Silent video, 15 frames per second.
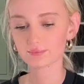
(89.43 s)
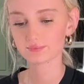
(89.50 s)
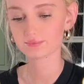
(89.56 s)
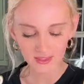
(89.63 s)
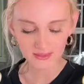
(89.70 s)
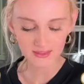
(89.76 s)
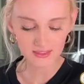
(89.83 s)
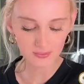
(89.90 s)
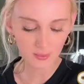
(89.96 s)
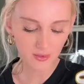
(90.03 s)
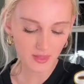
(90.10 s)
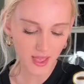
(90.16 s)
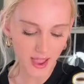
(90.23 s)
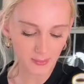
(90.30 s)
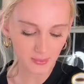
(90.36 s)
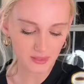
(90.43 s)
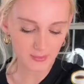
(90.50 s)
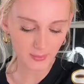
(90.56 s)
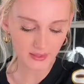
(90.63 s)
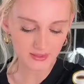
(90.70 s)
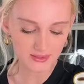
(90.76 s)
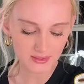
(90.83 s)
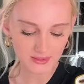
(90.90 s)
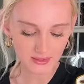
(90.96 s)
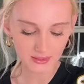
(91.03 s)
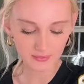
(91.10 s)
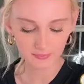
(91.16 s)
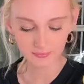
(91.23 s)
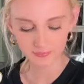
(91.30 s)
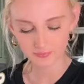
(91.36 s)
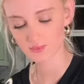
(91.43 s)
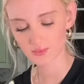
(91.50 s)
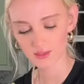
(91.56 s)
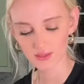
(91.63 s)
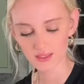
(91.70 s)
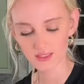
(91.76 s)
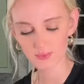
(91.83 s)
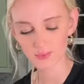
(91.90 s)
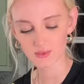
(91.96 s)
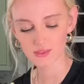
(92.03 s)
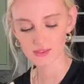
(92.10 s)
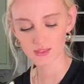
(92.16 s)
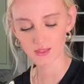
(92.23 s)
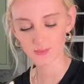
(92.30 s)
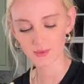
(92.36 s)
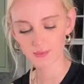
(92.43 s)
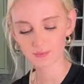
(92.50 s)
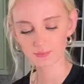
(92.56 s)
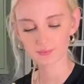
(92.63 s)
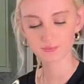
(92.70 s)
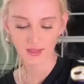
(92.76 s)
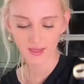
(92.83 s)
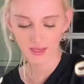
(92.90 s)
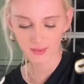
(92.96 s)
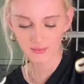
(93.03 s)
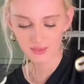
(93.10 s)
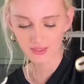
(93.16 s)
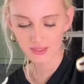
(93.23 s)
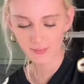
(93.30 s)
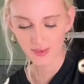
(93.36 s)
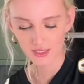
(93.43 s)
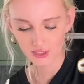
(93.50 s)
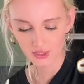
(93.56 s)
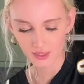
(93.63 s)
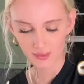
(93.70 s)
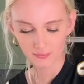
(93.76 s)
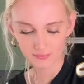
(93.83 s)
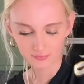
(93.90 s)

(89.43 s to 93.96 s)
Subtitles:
A teaspoon of the apple spice seasoning, teaspoon of cinnamon, and I'm just gonna mash it up.